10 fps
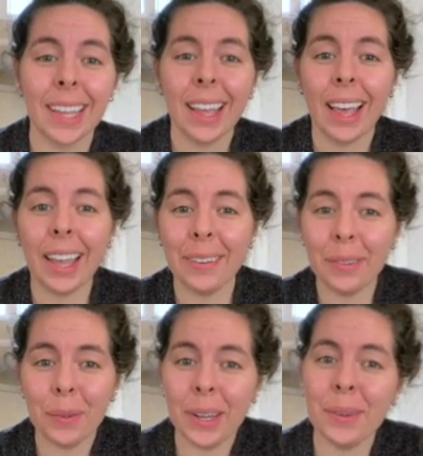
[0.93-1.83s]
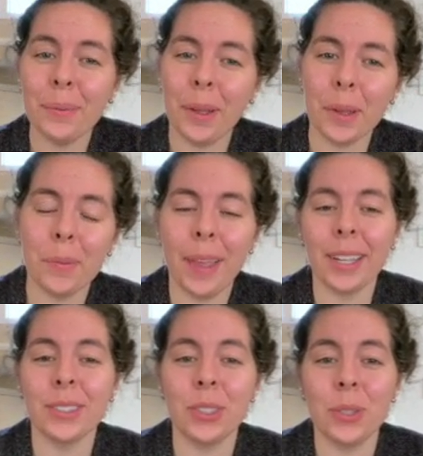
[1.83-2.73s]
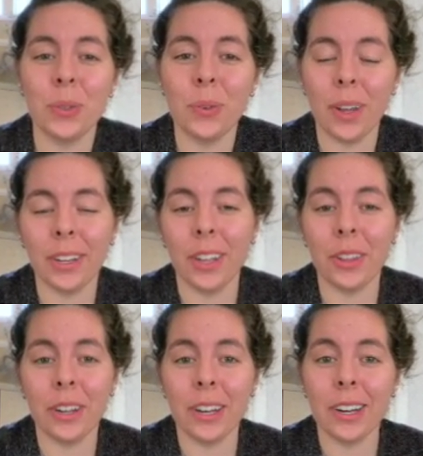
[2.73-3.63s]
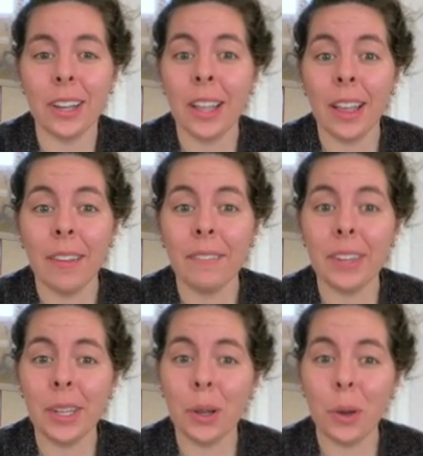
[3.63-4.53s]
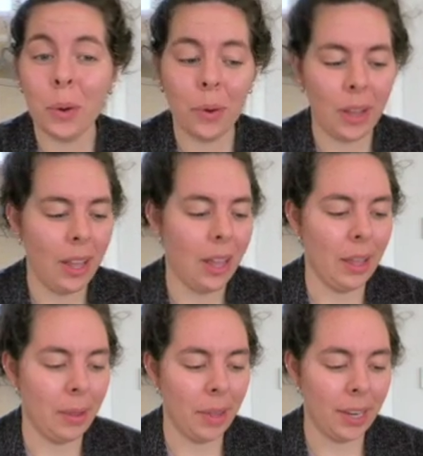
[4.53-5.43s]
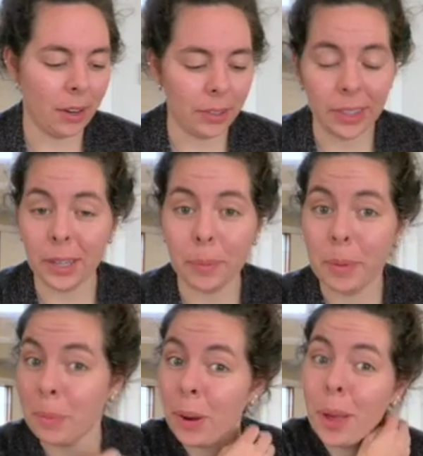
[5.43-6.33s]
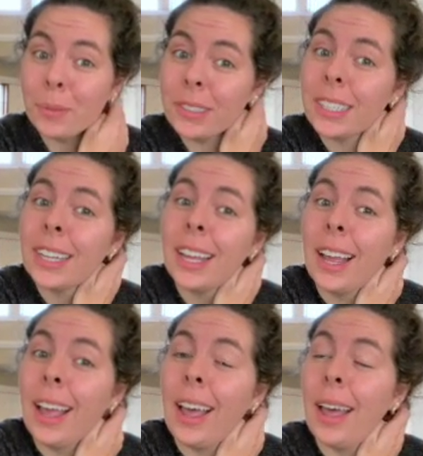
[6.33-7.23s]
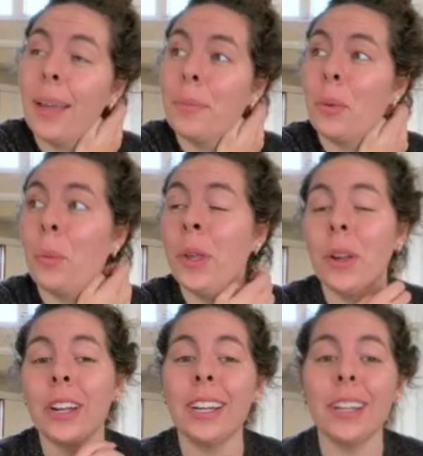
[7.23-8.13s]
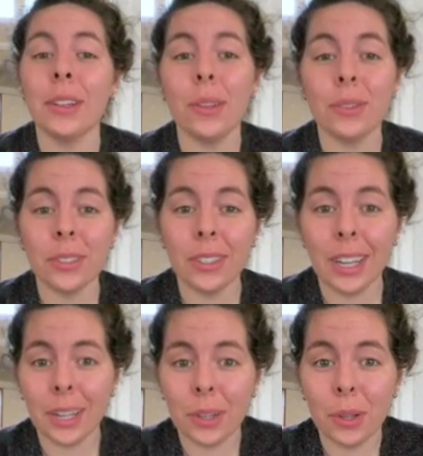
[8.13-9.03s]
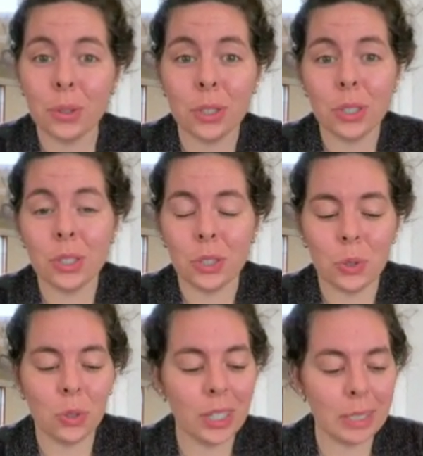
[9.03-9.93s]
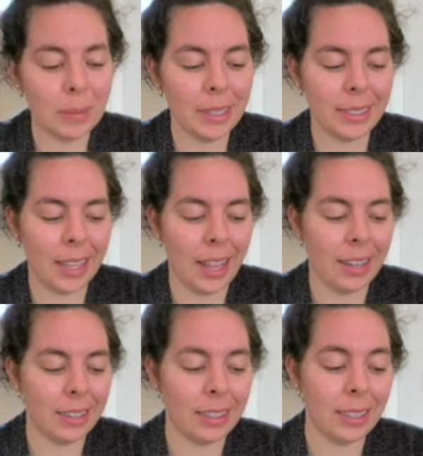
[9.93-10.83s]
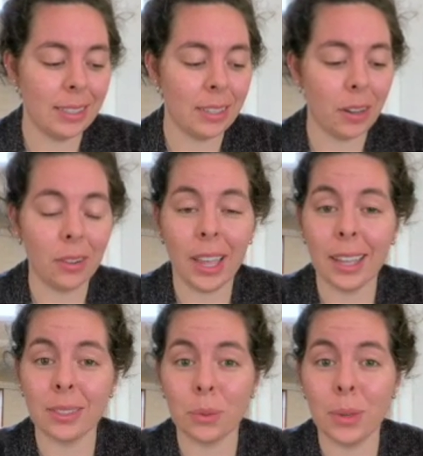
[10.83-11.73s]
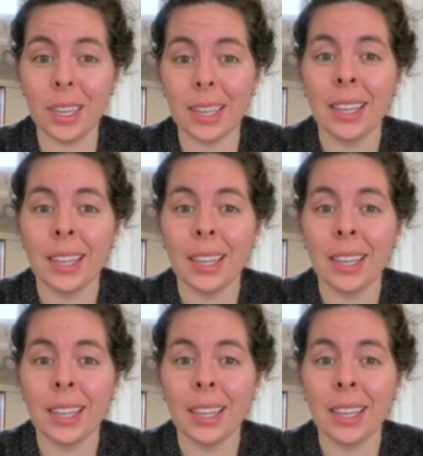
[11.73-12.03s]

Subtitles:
Hi everyone, welcome back to another video and art therapy prompt. We are getting closer and closer to Christmas, and this is our last week